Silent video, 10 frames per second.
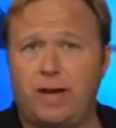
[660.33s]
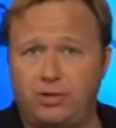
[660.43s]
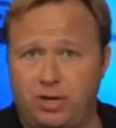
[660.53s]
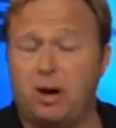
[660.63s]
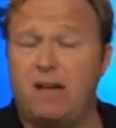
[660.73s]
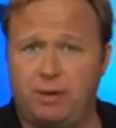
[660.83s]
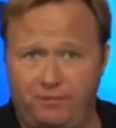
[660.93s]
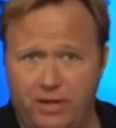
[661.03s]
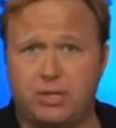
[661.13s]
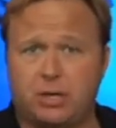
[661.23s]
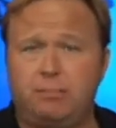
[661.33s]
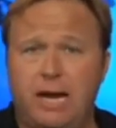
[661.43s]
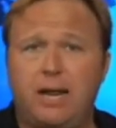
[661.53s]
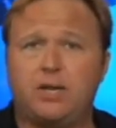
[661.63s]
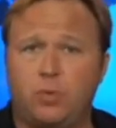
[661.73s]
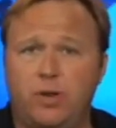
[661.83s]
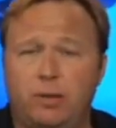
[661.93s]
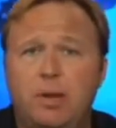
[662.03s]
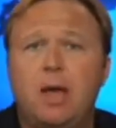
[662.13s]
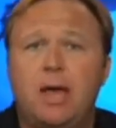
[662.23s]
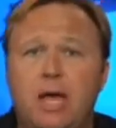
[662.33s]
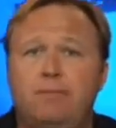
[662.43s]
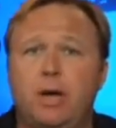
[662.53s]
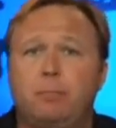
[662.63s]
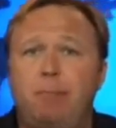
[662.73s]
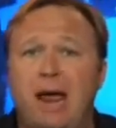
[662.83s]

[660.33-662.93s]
they start having physical meetings with them if their